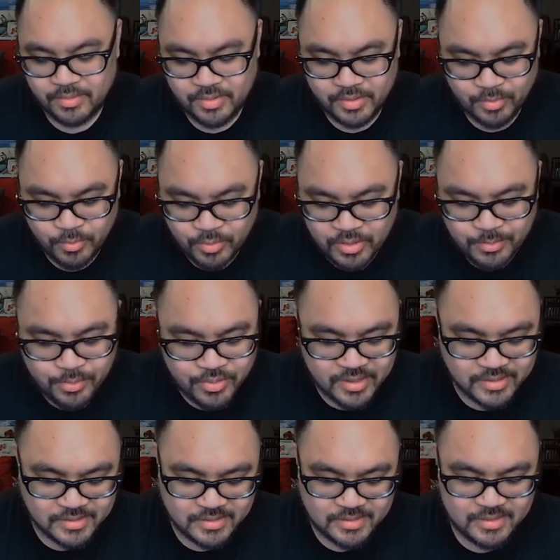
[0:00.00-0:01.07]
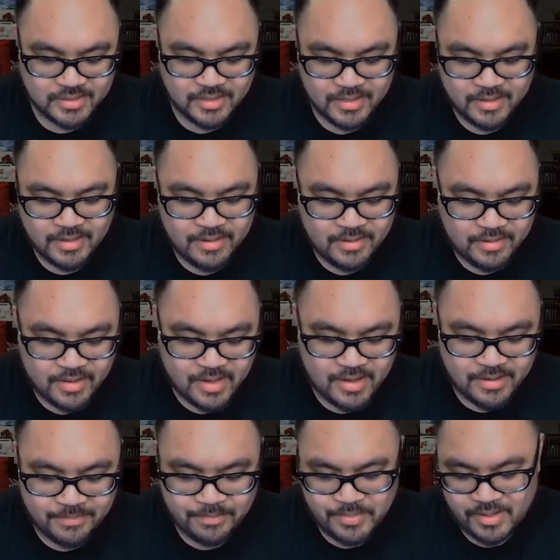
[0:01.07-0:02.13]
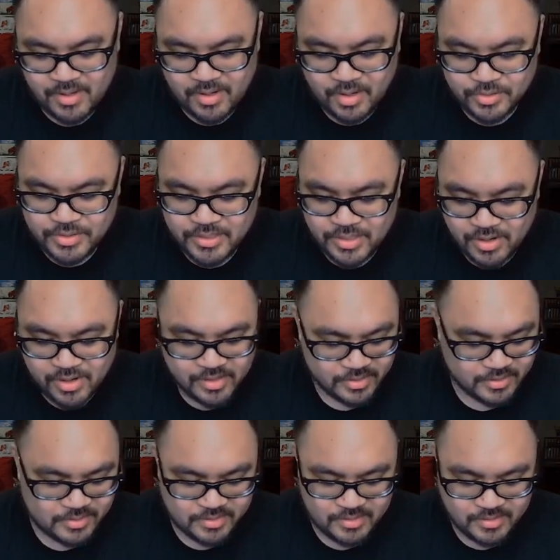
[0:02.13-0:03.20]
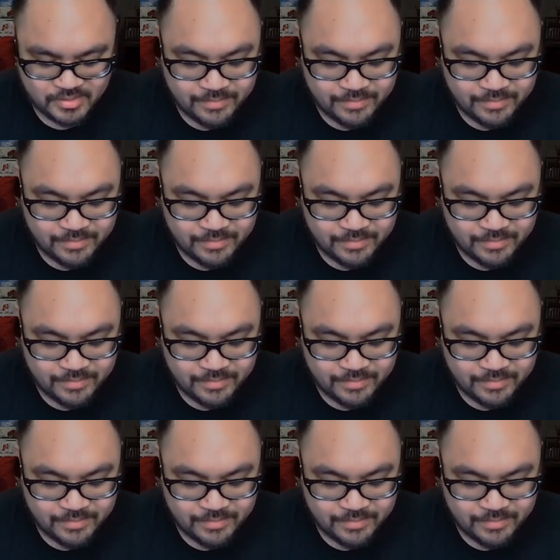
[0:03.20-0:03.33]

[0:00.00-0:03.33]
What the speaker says: they're reprints, but alternate arts.